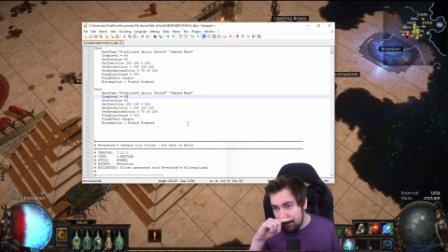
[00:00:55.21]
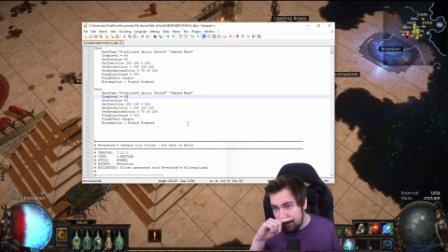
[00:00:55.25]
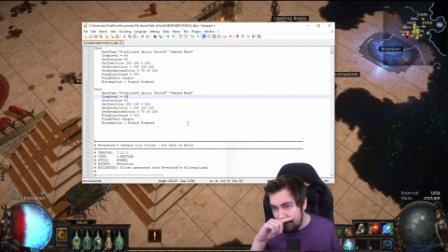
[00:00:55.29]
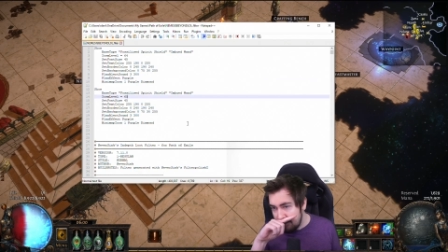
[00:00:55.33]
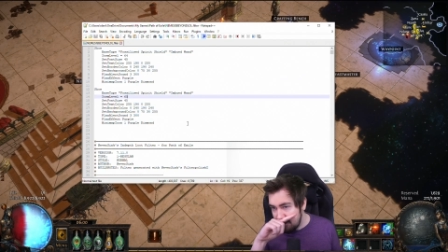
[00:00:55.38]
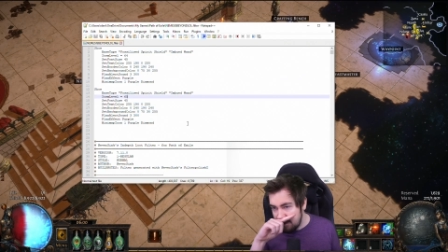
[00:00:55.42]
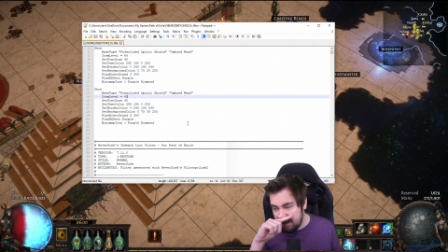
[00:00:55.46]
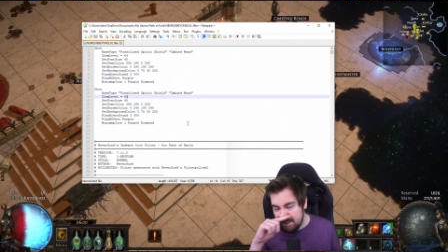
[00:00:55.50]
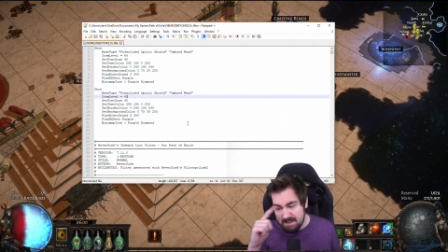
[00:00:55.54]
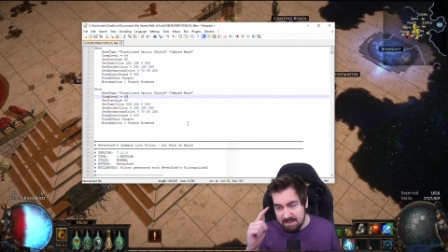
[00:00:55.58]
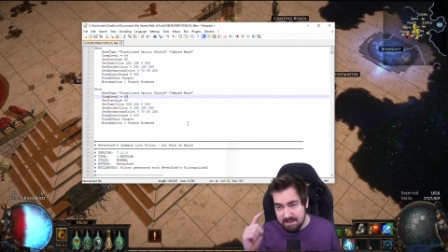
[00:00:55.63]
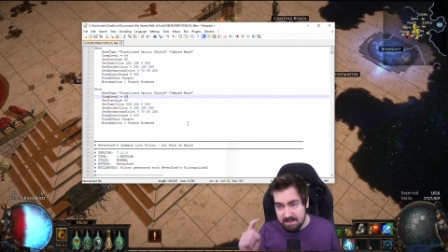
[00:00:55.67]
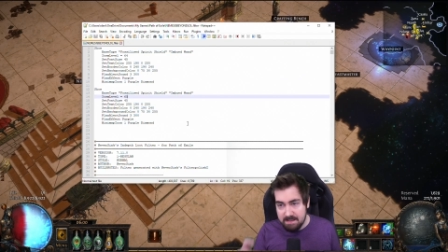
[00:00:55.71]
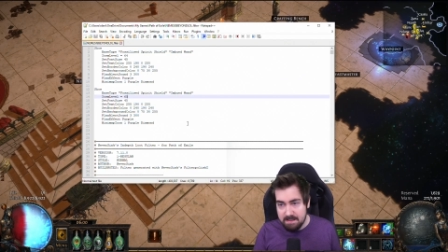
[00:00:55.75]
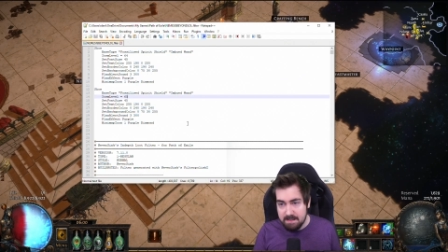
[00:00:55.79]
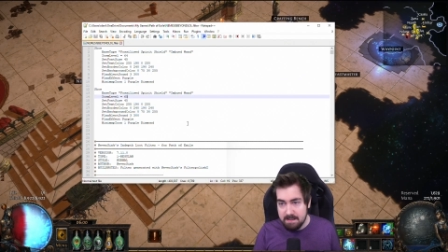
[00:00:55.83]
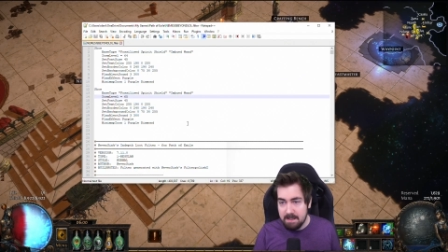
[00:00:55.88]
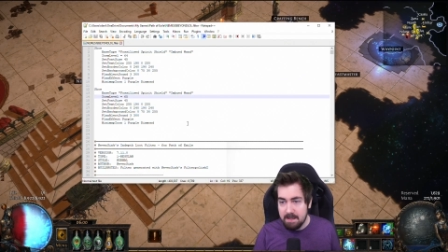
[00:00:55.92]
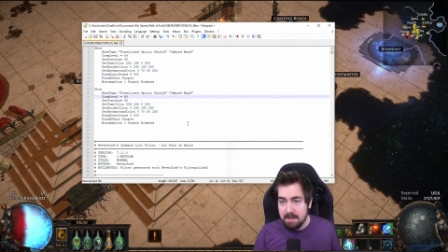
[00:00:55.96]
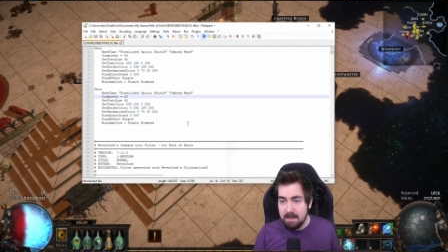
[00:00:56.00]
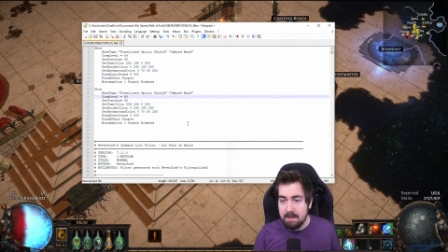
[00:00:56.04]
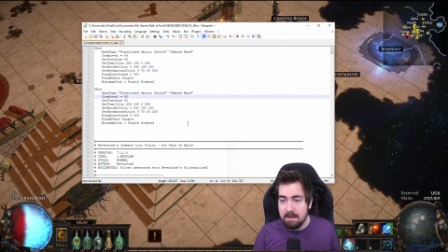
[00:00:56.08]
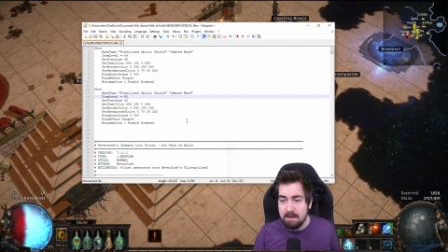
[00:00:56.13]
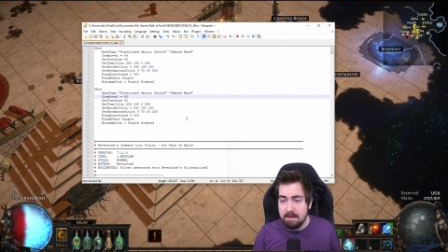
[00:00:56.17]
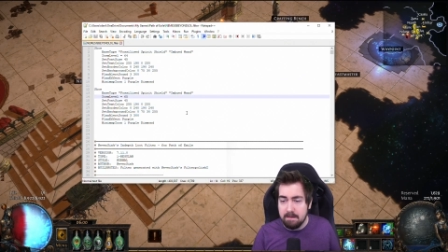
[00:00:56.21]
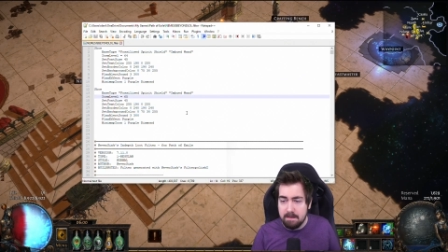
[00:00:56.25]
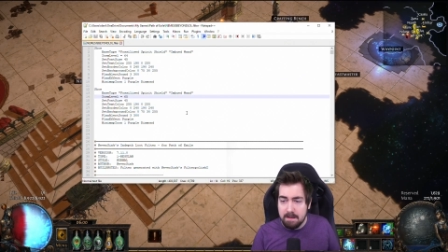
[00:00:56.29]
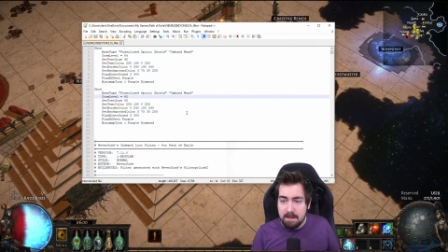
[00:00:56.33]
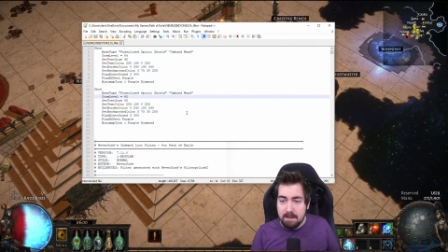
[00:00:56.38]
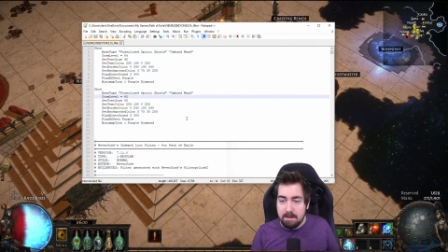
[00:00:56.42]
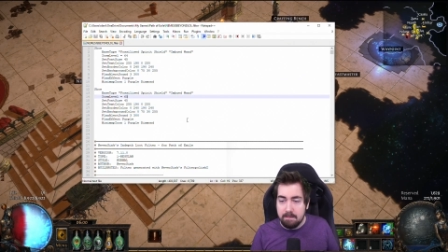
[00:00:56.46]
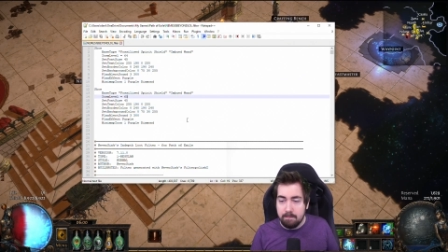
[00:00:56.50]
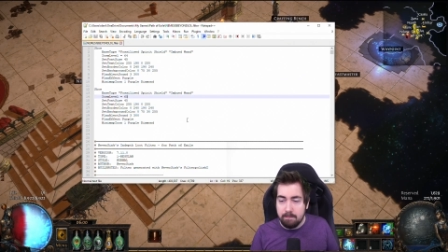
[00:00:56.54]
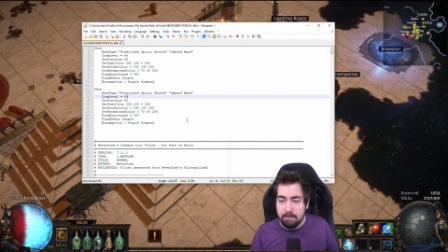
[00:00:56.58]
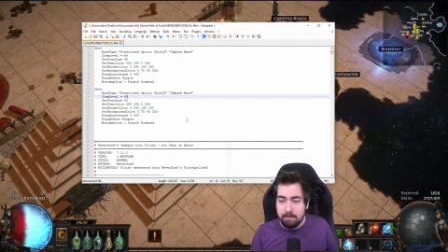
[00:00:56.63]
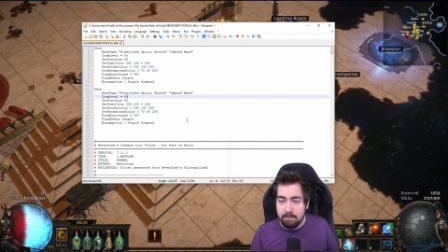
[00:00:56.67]
which is uh,
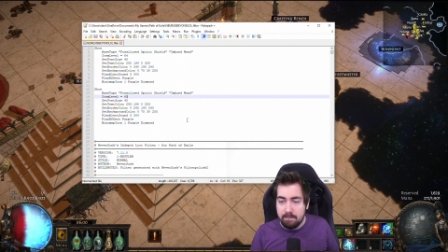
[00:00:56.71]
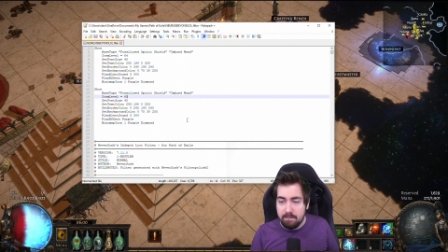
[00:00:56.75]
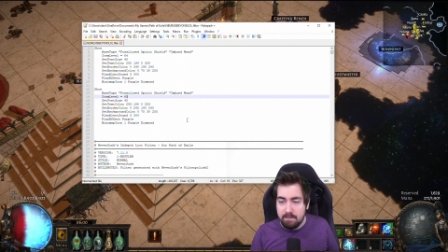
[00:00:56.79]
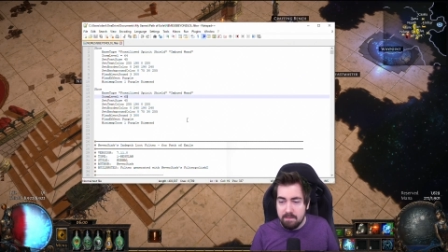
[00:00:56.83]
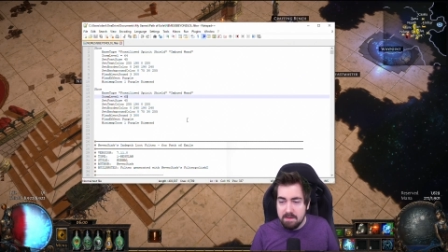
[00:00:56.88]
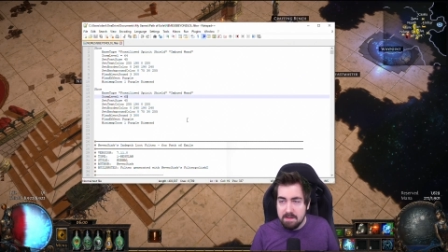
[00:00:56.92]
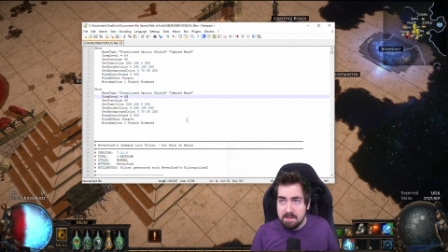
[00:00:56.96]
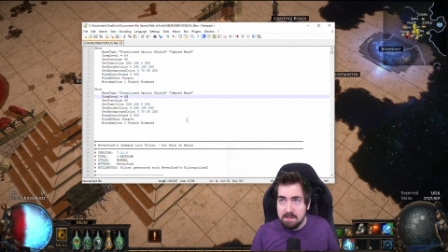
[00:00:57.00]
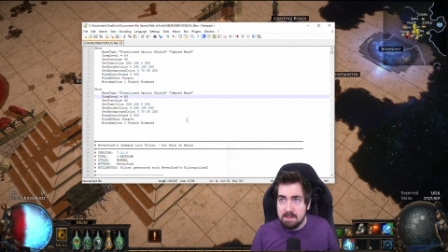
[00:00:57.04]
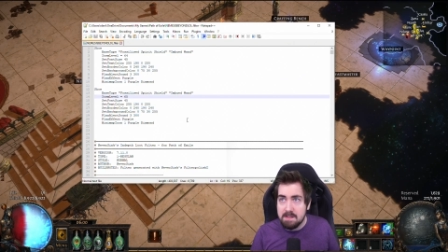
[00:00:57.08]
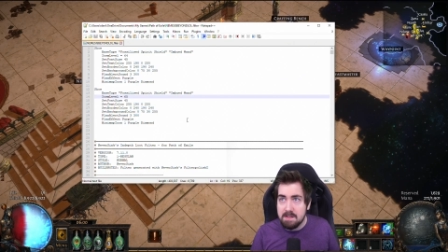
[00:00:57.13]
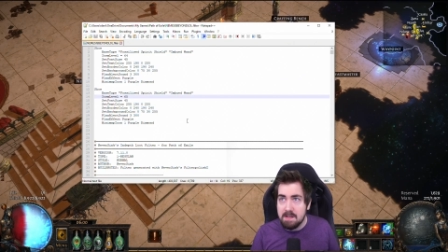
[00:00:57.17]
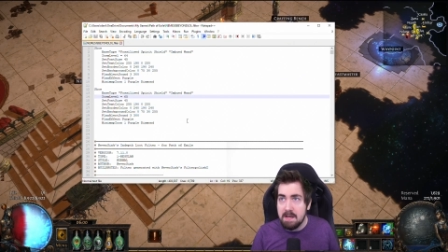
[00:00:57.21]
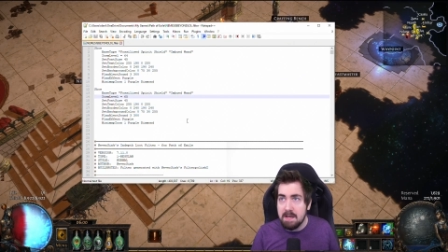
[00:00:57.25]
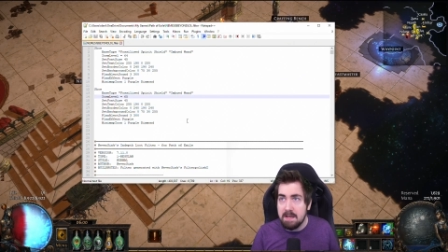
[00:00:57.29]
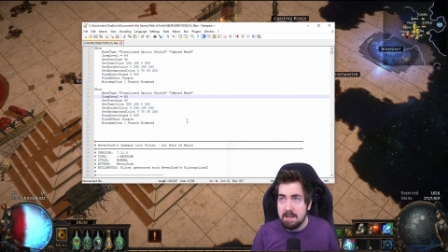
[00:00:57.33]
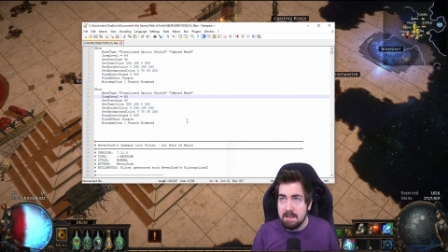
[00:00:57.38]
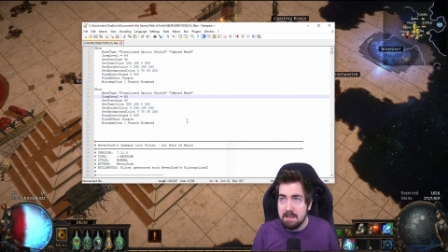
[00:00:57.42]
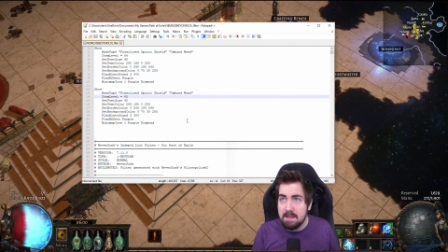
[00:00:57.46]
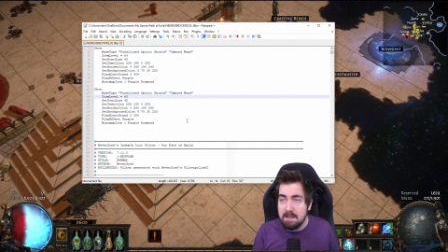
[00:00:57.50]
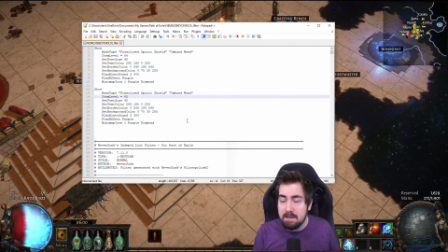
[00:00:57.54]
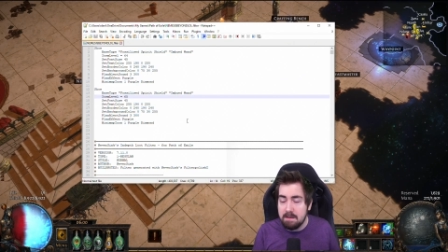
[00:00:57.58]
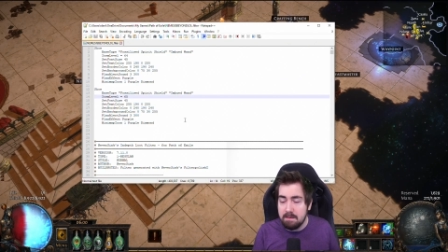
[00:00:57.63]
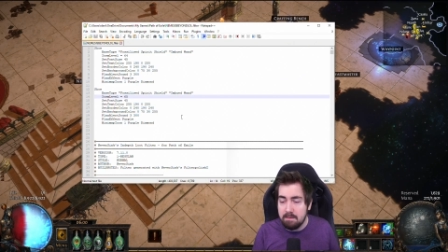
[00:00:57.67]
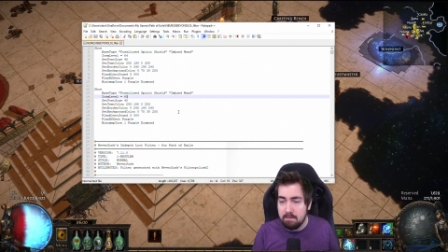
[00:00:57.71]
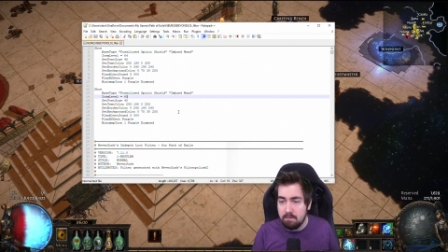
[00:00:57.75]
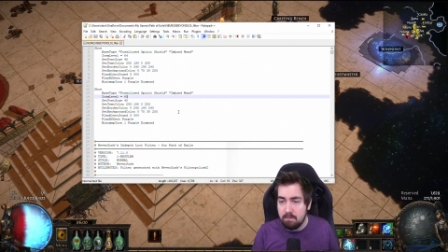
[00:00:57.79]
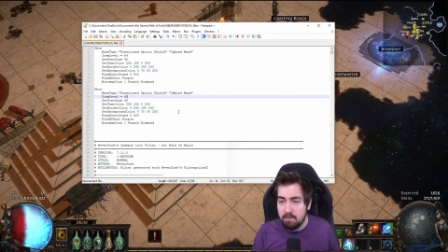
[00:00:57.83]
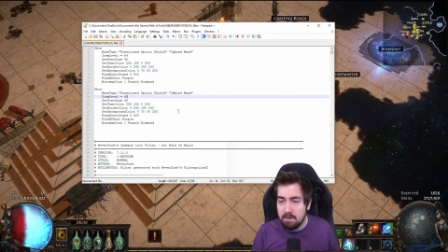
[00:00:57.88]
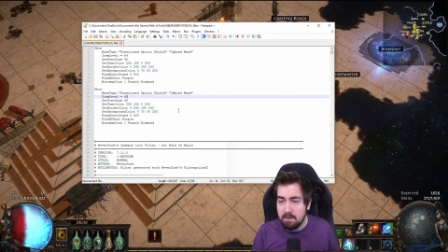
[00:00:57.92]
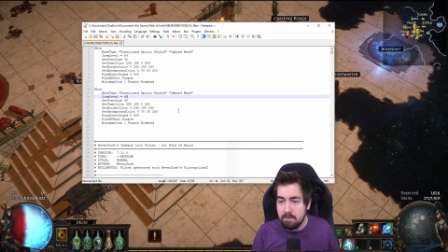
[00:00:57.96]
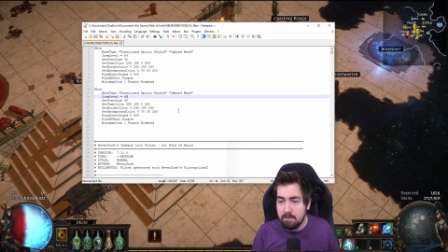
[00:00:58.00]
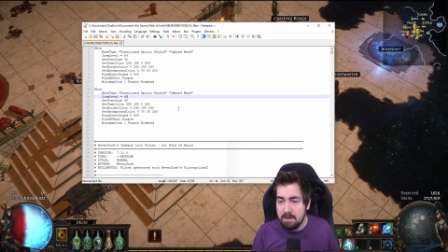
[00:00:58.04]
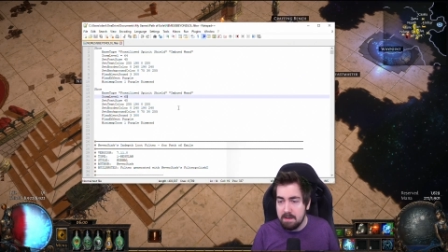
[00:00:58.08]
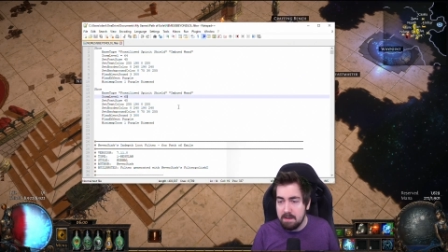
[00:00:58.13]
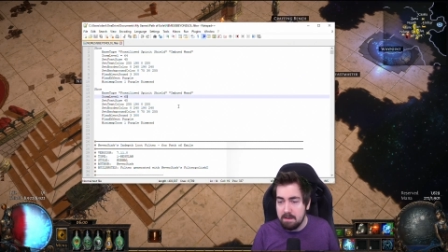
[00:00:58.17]
like Slightly,
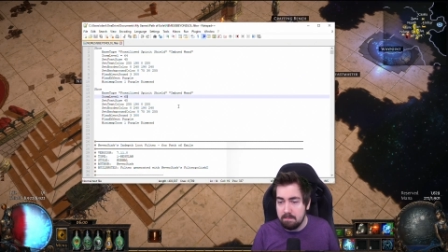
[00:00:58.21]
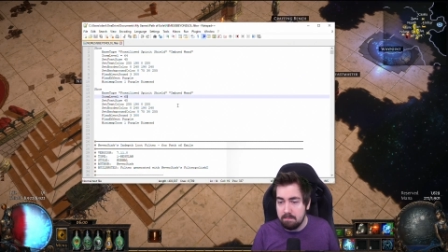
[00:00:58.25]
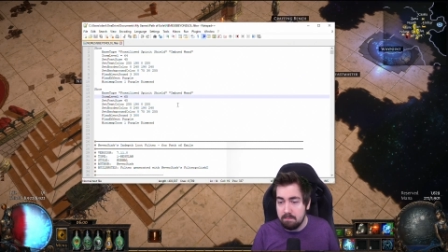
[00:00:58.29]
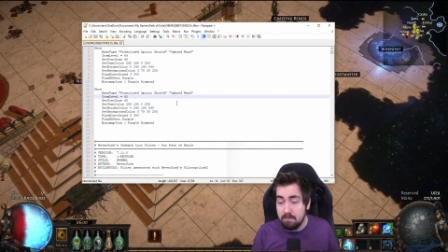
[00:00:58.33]
one of my,